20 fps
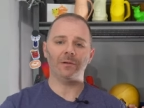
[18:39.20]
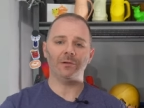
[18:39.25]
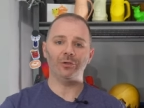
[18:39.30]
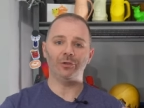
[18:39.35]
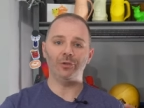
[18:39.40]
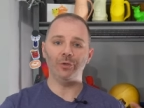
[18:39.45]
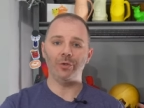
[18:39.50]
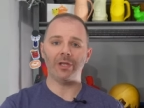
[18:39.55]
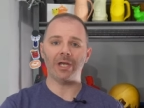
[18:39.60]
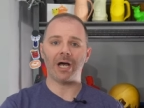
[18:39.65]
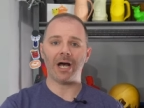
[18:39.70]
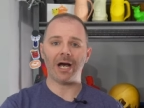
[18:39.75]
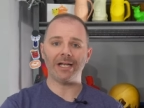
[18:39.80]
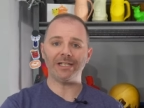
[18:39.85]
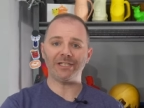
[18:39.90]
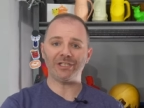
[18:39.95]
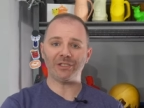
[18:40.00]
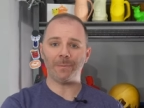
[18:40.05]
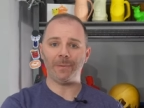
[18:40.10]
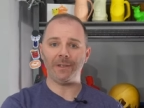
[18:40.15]
Due to the high
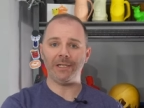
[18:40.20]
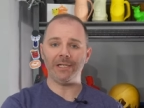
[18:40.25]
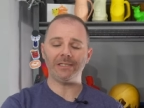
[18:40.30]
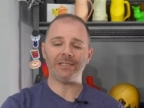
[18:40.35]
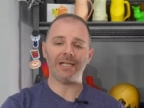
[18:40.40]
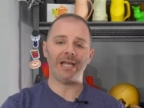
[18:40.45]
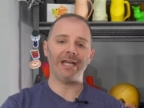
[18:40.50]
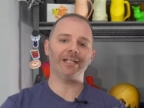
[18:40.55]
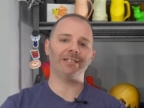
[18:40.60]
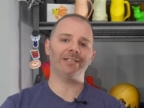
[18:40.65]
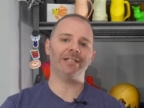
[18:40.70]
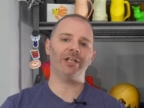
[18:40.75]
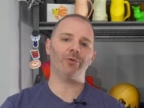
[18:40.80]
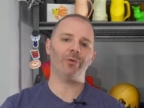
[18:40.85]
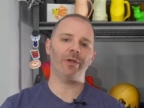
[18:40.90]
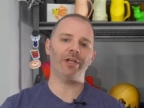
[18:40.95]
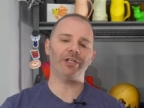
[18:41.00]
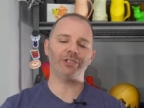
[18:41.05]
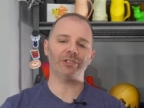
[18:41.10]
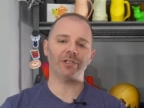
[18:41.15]
speeds and
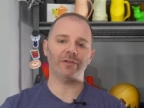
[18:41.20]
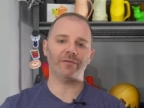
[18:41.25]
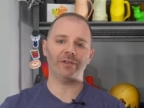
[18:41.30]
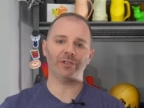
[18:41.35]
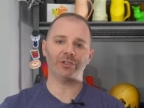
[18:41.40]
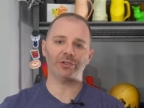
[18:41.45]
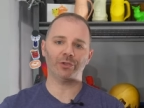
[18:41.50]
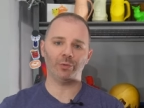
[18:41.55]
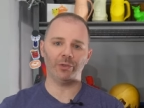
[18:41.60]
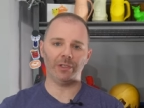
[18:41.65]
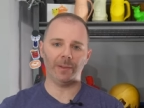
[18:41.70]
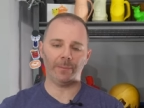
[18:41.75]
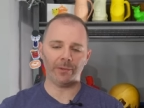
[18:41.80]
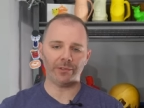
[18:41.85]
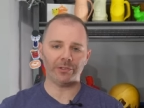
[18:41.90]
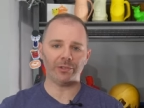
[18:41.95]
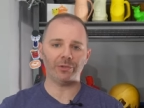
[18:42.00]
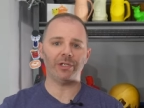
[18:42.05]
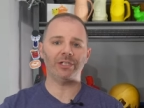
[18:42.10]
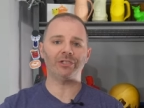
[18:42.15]
acceleration of this 3D
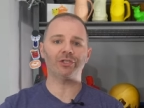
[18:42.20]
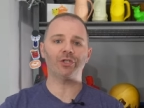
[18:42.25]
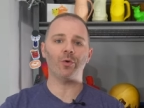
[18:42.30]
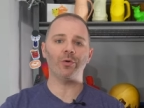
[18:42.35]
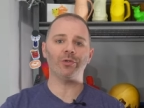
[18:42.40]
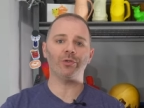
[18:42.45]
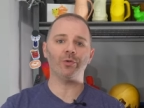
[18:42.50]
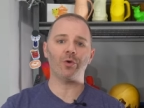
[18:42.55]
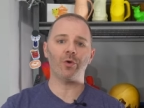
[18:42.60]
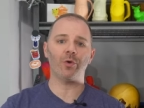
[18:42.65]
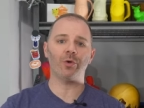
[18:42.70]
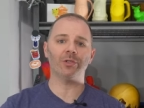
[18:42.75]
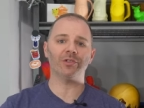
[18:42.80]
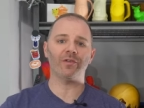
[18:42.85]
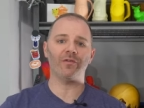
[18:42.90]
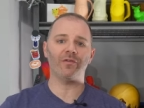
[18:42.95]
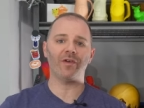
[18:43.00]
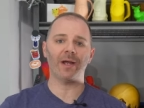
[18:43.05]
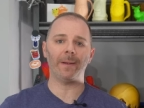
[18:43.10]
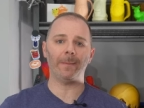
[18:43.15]
printer, it's going to cause
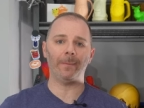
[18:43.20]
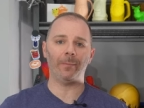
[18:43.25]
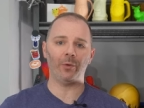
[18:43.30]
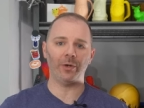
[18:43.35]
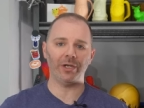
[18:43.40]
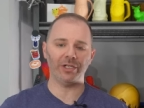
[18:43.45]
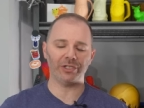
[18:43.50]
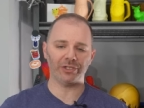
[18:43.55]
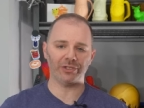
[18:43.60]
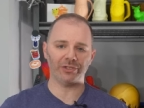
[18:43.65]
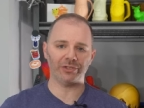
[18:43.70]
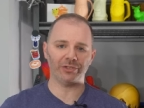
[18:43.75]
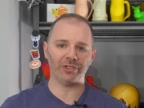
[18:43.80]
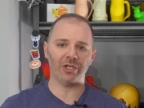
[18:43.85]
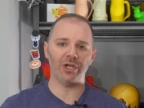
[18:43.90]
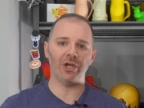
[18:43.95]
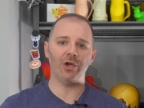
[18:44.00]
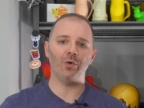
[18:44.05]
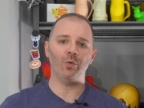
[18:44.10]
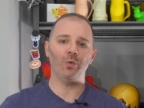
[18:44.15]
vibrations.
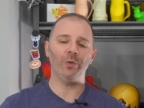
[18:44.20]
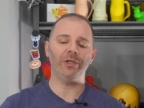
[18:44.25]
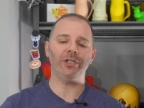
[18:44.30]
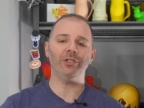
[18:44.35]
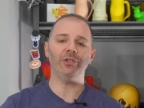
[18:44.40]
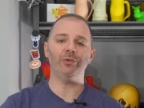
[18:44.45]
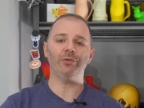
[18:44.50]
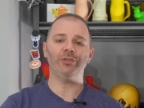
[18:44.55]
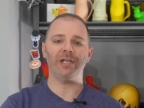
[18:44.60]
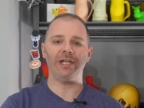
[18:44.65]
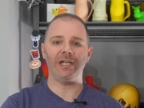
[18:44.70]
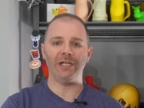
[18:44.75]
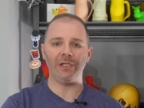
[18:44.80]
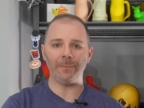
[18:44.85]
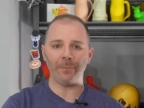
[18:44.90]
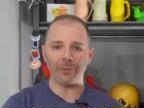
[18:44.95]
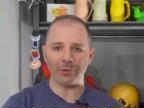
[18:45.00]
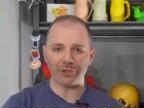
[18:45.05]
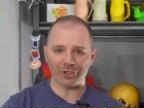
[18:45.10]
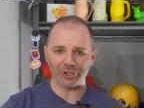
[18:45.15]
We can use
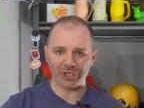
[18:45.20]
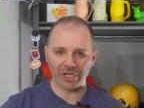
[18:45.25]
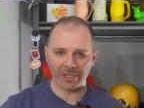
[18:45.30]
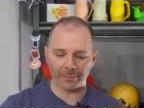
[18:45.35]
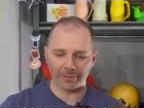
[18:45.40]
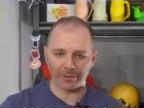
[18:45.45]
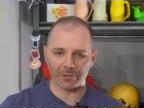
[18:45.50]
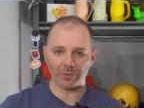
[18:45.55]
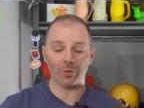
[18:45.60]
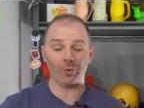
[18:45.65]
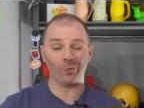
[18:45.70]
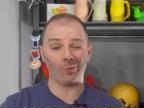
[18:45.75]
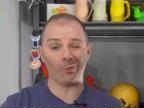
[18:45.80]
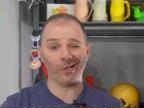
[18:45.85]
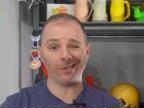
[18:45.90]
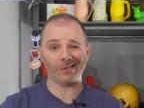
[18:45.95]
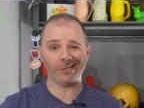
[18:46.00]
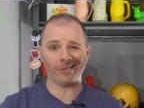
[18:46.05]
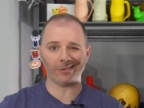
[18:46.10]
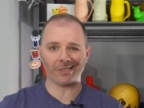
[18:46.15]
input shaping or
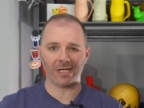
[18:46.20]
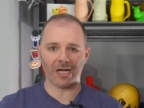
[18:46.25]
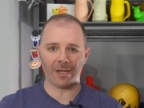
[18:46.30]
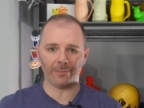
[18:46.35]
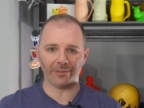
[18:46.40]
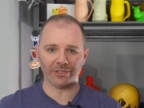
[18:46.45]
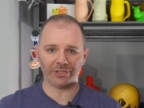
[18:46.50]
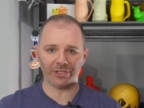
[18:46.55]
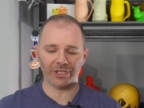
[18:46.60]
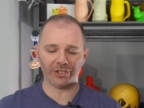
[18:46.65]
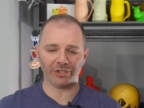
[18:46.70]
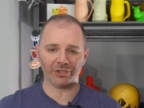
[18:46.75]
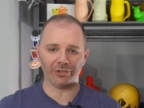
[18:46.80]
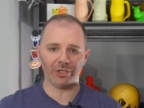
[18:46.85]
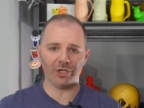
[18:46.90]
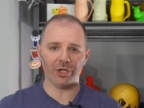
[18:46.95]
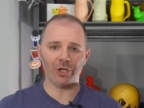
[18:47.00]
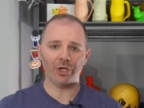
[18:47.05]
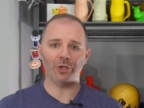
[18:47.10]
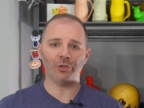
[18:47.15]
resonance compensation
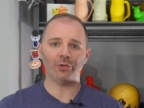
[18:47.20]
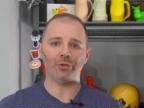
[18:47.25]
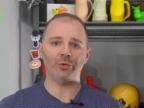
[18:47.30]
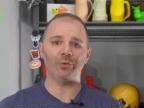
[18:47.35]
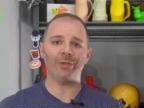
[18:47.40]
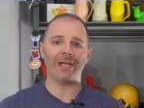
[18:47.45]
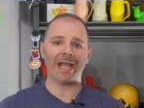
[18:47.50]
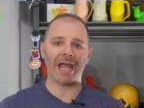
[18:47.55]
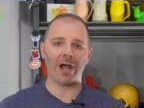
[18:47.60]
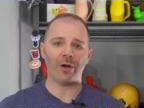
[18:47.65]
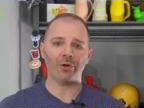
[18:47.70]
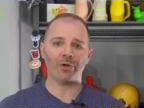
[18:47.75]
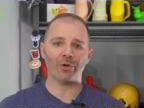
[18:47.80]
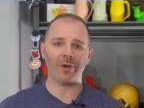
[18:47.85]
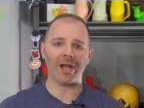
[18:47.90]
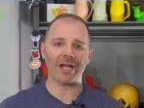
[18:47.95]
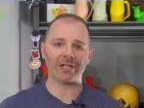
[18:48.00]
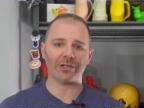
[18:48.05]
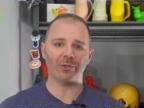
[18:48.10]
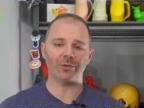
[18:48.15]
to
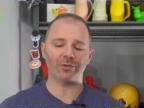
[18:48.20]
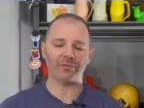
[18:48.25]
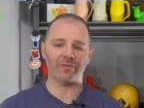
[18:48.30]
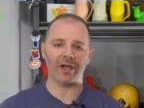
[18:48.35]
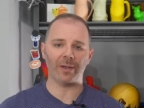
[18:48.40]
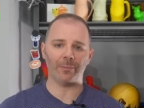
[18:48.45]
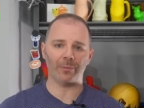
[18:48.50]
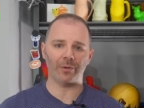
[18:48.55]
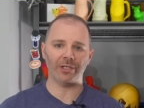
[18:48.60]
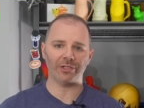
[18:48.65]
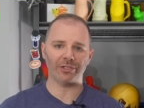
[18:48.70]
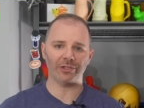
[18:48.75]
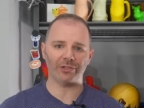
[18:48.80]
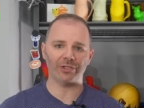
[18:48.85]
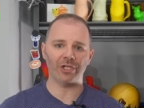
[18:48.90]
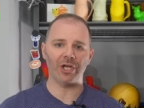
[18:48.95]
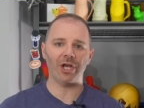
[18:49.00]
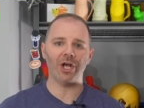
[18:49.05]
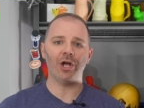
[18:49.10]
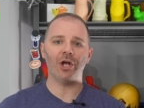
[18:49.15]
counteract those
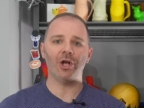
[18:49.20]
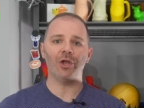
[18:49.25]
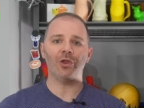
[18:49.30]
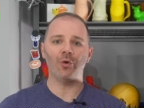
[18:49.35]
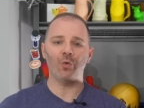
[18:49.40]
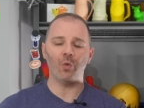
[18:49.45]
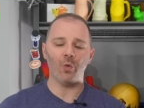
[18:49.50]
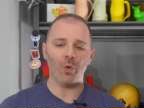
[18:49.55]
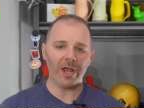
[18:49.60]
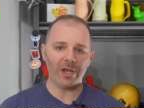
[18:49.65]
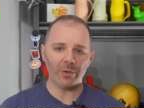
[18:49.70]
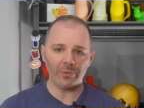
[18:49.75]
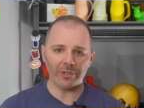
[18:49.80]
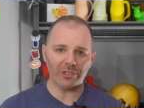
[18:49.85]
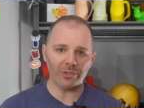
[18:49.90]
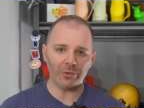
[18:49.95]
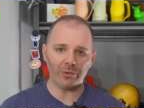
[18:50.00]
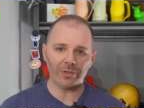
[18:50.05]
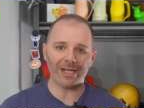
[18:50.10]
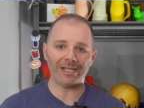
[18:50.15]
vibrations. The way we
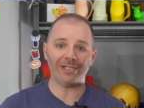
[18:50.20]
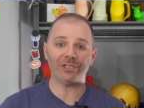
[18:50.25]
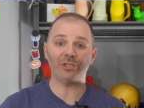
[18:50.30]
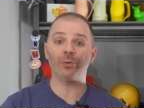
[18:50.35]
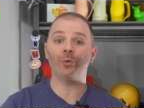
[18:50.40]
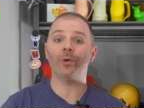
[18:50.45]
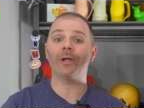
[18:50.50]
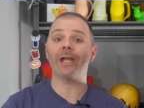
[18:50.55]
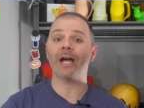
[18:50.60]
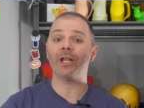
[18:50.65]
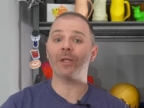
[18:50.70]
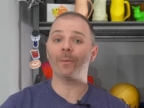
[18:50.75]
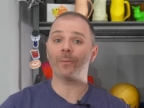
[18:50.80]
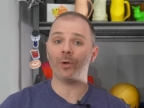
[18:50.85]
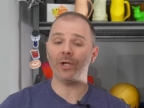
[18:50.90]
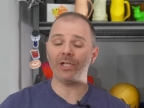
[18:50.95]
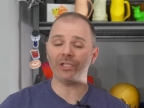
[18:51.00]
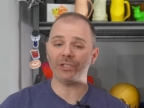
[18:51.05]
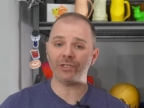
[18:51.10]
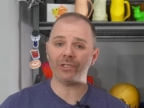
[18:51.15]
do that is through a
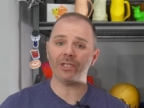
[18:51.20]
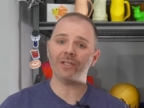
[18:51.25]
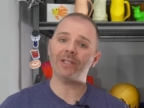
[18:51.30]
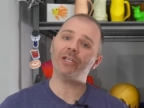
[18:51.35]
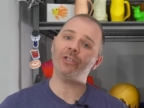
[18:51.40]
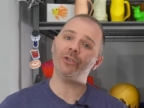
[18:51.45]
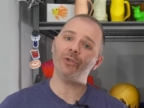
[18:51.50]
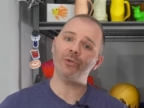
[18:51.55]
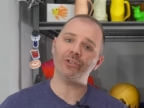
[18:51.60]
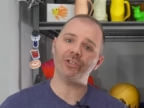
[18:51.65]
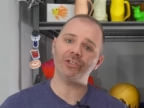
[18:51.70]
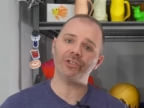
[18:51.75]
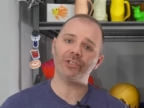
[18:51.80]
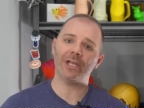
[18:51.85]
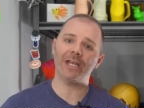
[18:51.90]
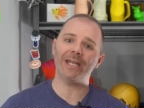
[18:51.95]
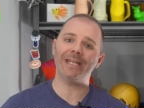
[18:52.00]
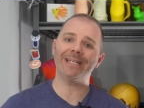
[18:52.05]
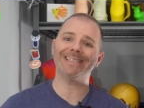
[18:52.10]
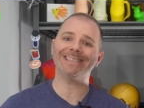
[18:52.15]
calibration that uses
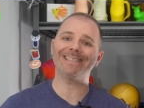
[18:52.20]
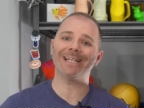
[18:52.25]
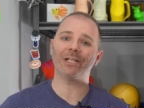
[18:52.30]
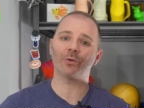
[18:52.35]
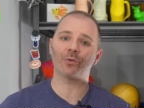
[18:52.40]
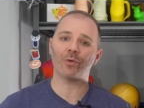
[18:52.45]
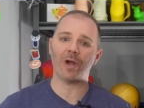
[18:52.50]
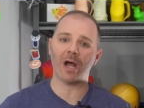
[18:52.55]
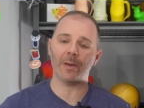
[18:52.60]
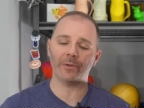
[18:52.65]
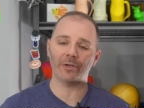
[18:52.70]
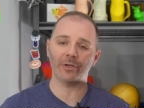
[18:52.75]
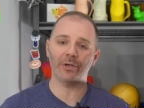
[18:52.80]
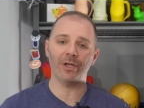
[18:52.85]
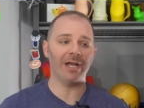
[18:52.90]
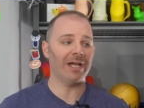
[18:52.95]
an accelerometer.